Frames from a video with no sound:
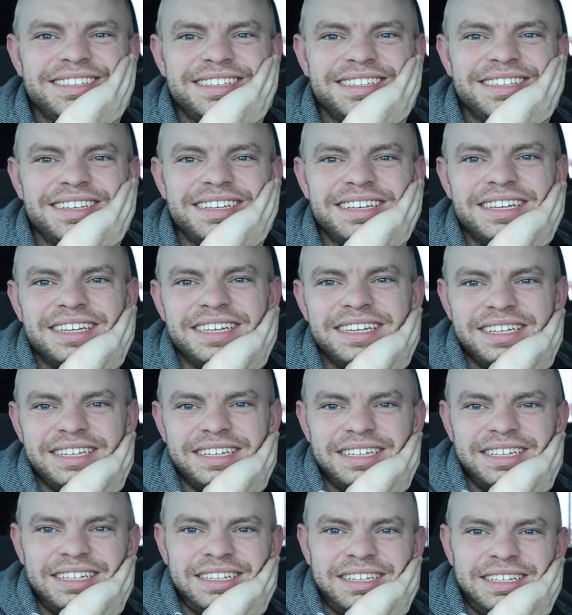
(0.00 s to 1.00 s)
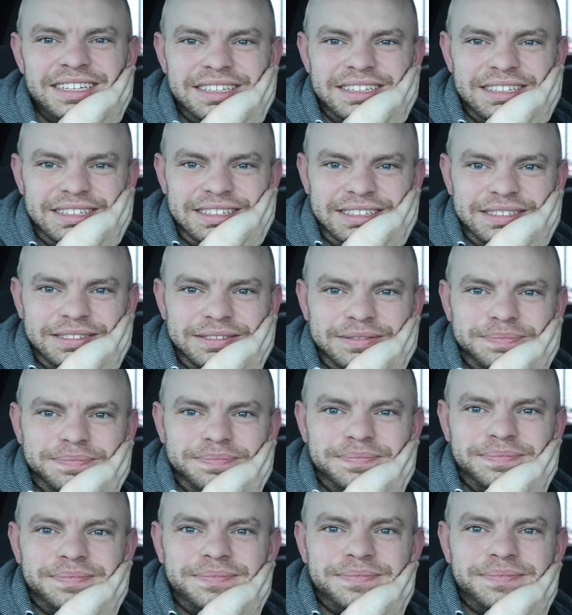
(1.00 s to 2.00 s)

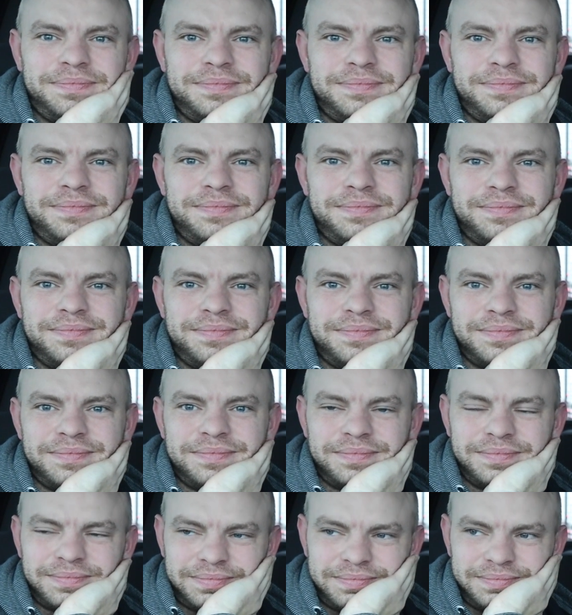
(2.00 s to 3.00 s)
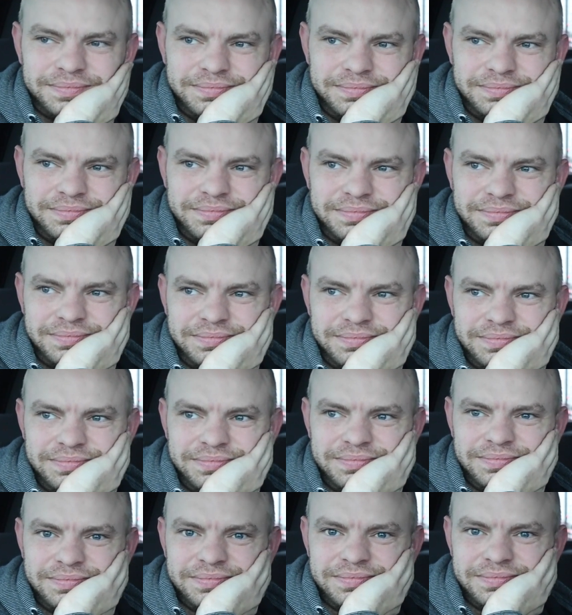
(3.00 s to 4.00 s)

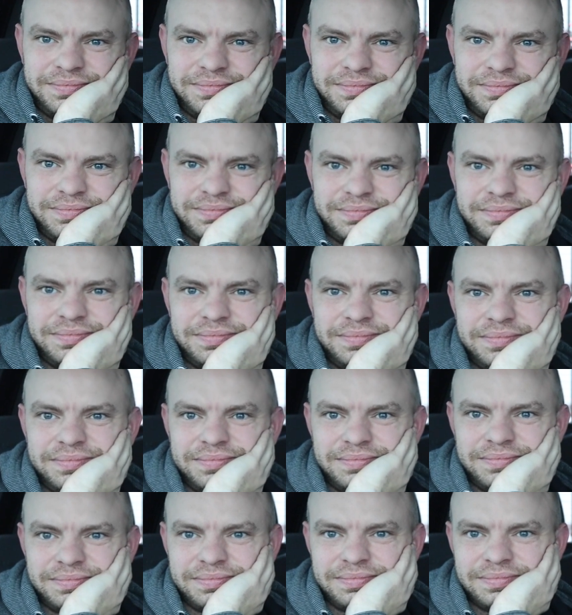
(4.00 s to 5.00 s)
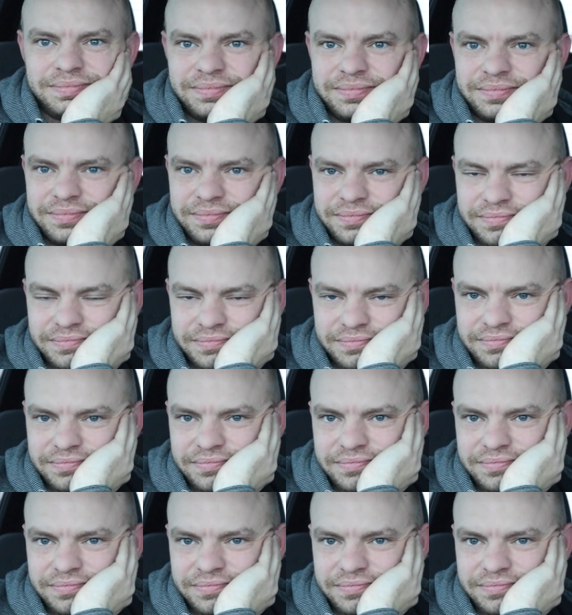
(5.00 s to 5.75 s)
This person isn't speaking.